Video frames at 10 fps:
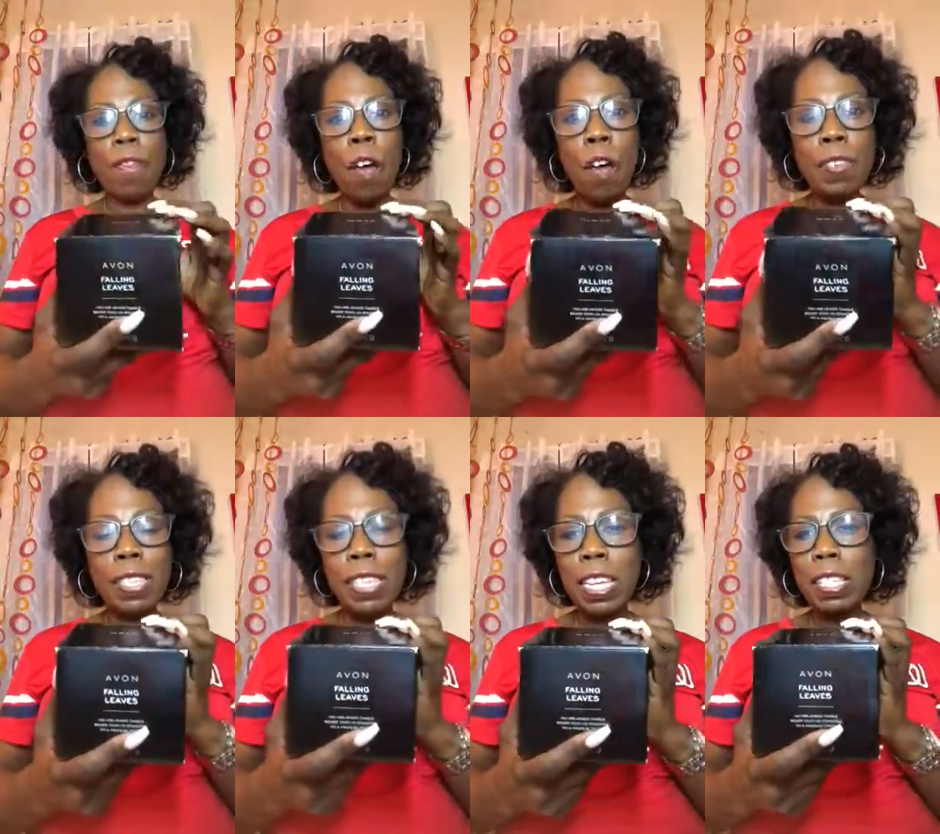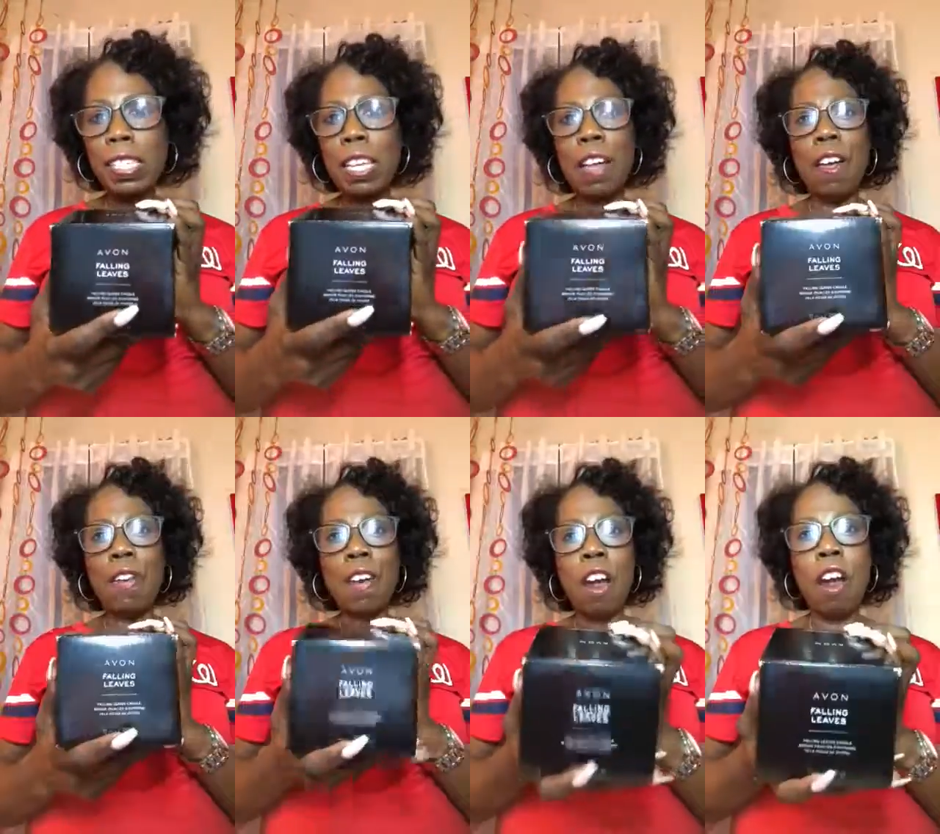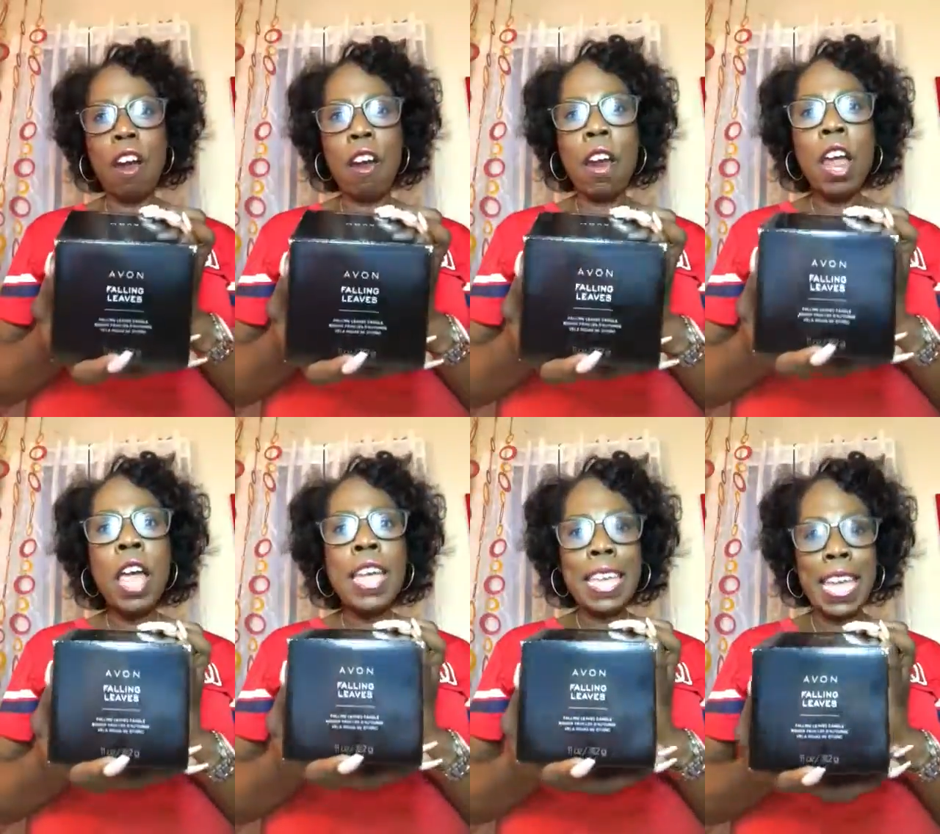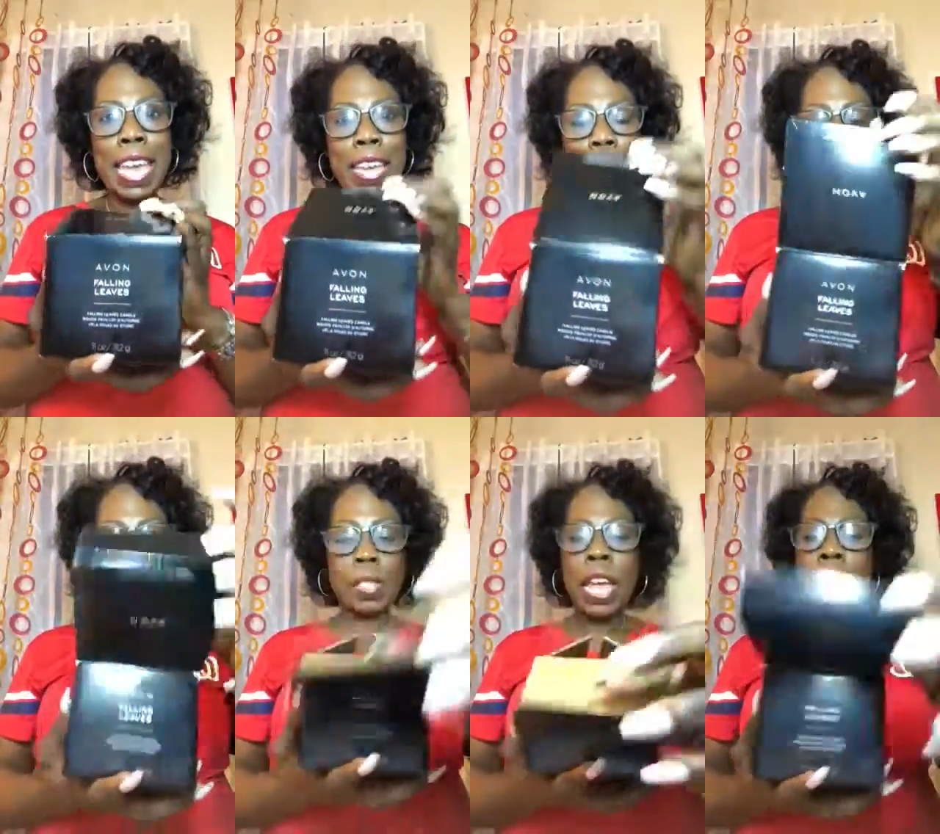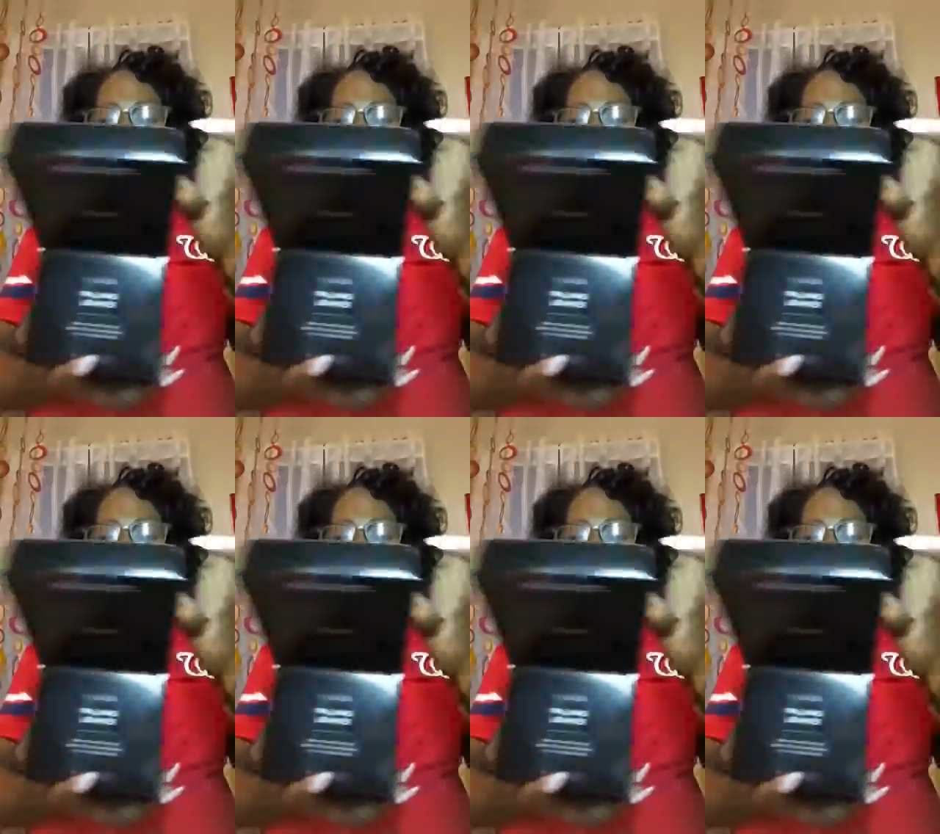fall scents of our candles.